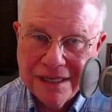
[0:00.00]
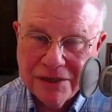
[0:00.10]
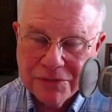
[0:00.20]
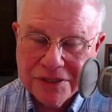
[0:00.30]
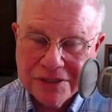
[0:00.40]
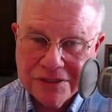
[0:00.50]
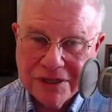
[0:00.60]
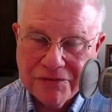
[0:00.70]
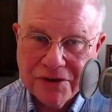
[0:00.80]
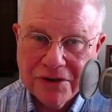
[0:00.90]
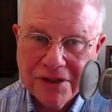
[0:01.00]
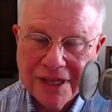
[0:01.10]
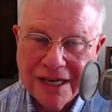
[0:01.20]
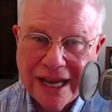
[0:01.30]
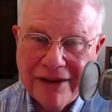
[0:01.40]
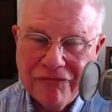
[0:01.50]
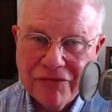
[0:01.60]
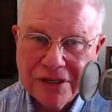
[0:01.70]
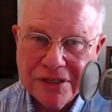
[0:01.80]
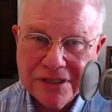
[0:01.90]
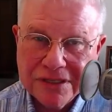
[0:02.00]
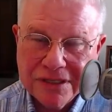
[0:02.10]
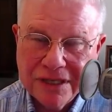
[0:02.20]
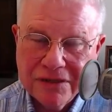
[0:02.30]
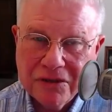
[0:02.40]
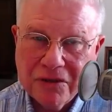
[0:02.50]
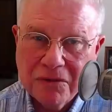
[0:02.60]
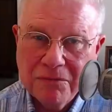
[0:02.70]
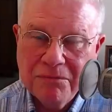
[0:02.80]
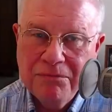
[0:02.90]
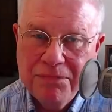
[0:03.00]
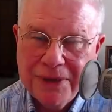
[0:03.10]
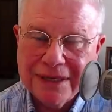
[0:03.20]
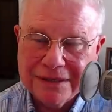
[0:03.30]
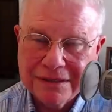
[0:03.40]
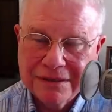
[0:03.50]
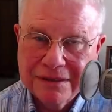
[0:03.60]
it was discovered that every single bit